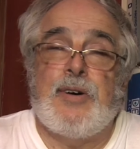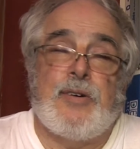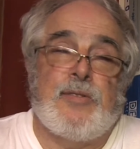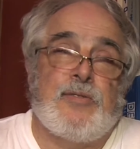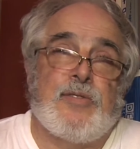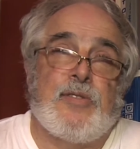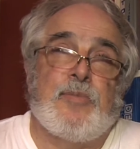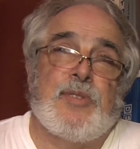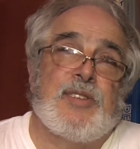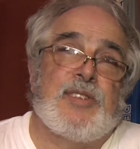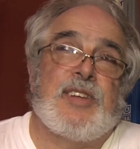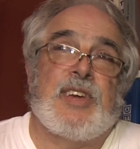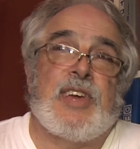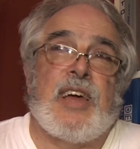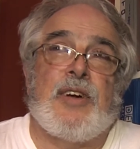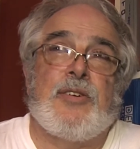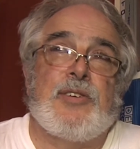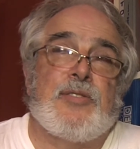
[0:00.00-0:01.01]
from the
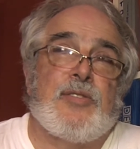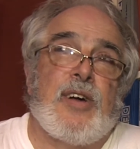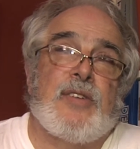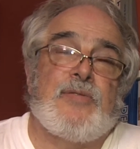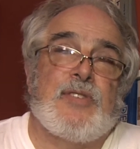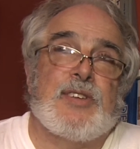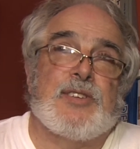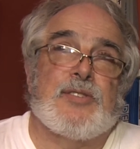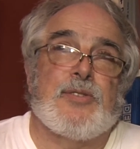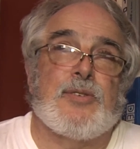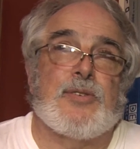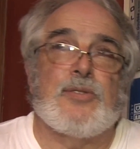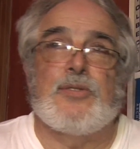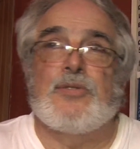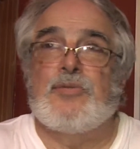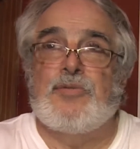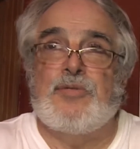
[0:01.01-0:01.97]
Décarie traffic circle.